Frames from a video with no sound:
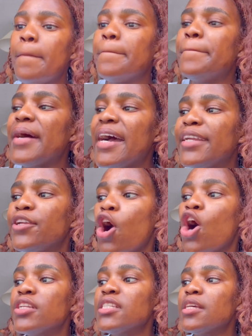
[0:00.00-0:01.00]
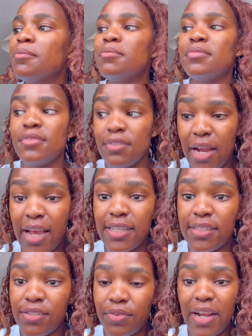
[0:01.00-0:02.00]
But on some
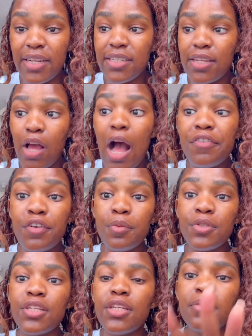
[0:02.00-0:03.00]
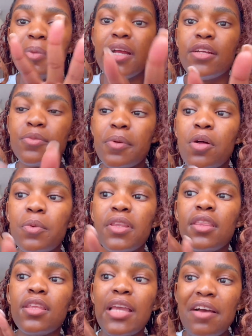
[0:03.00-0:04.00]
nights, right, alpha-arbutin pairs well
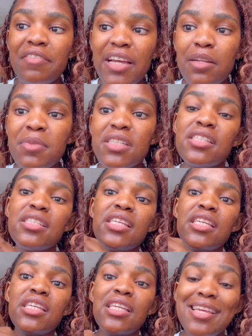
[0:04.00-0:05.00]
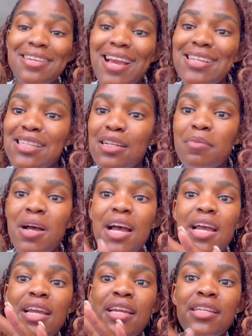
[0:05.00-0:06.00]
with vitamin C,
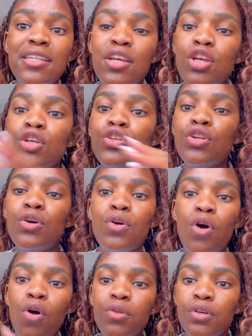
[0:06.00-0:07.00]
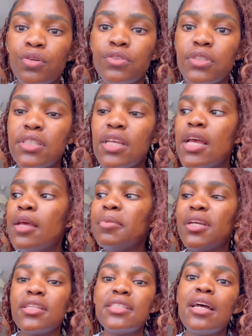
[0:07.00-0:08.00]
niacinamide, all those,
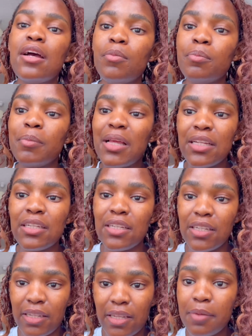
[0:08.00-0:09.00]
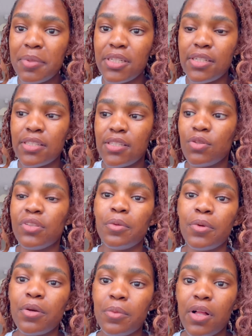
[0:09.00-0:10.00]
because they're melanin inhibitors, so they
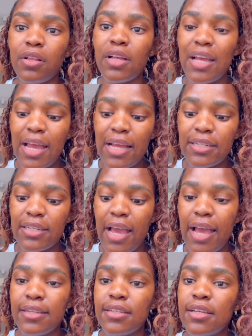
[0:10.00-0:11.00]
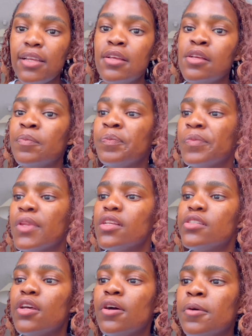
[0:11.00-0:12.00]
work well hand in hand.
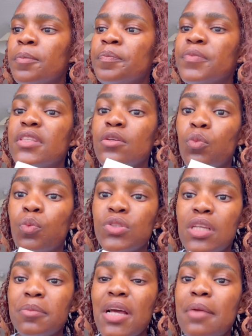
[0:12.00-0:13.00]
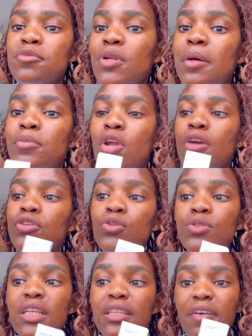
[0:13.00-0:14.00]
So sometimes when I'm not
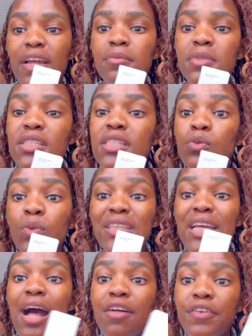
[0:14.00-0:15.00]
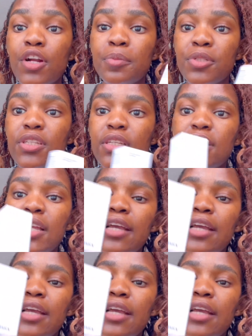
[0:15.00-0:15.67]
using the vitamin C with the alpha-arbutin, I